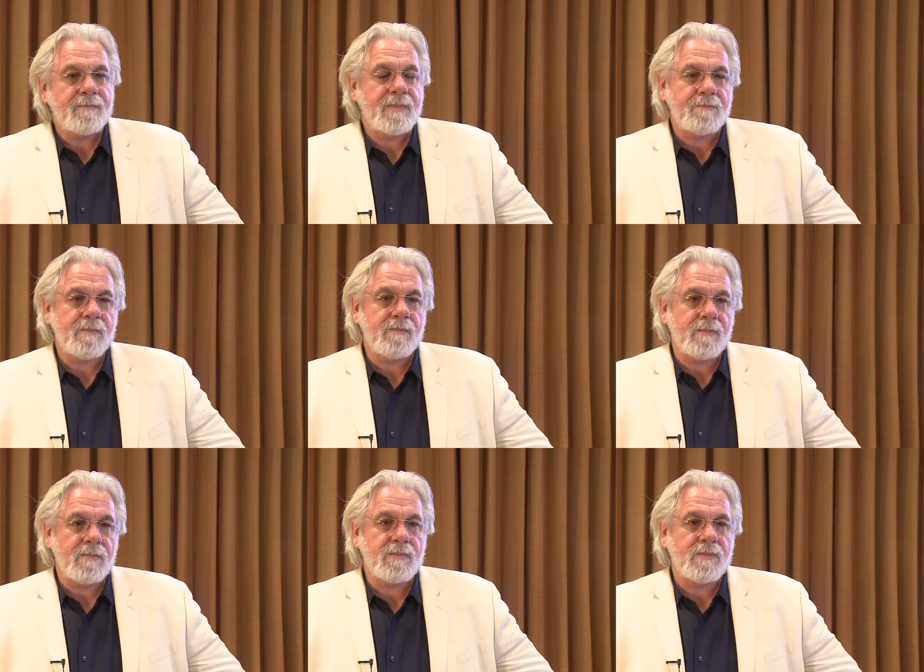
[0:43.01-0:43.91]
been
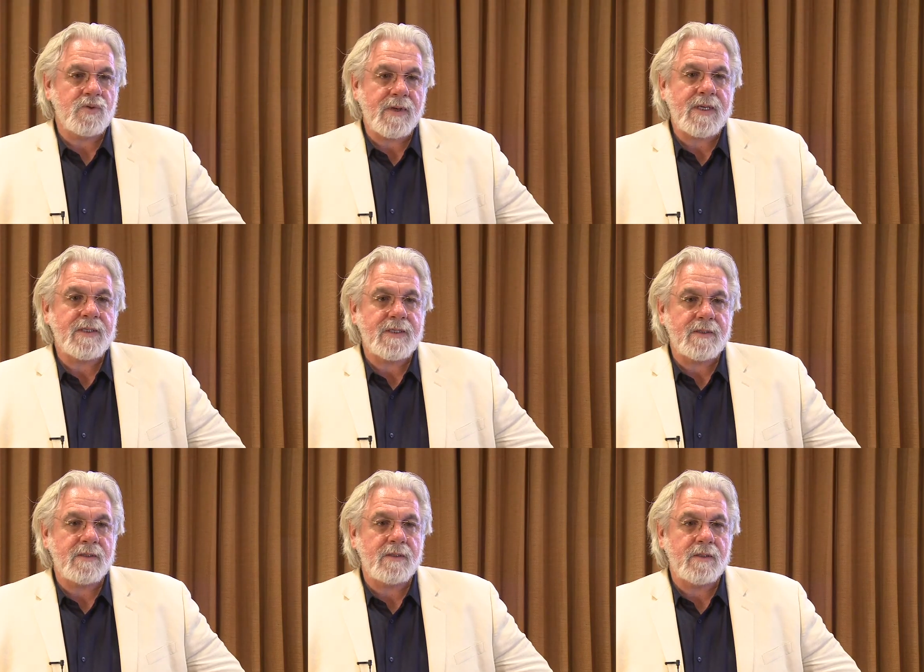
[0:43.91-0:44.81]
trained
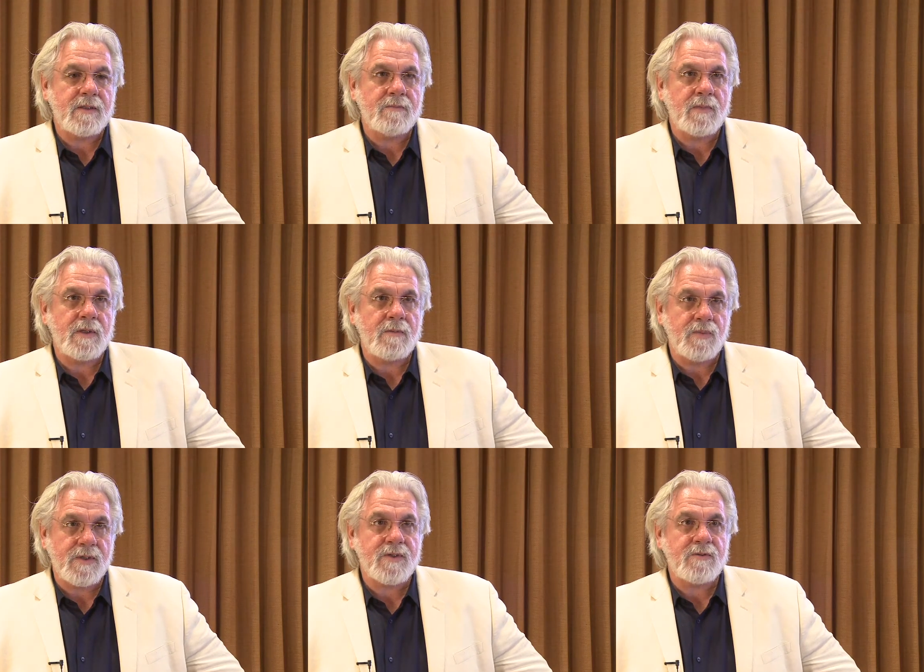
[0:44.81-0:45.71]
in a
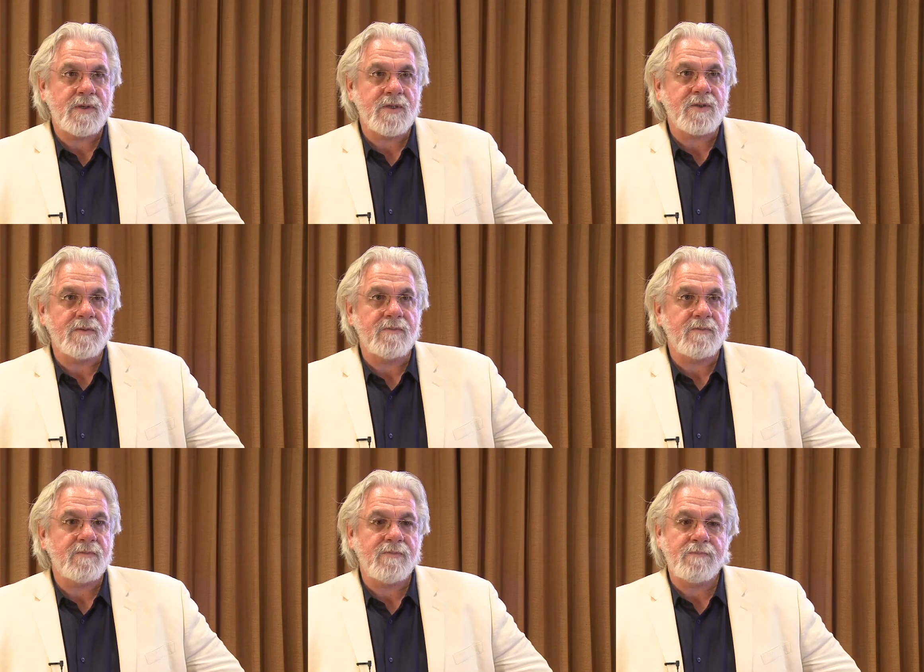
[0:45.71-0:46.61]
Buddhist tradition